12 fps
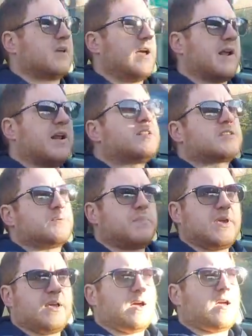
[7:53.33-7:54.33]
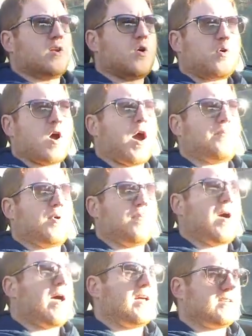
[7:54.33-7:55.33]
it needs to be a
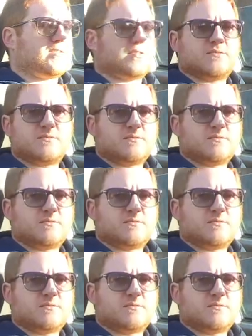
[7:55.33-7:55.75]
no-compromise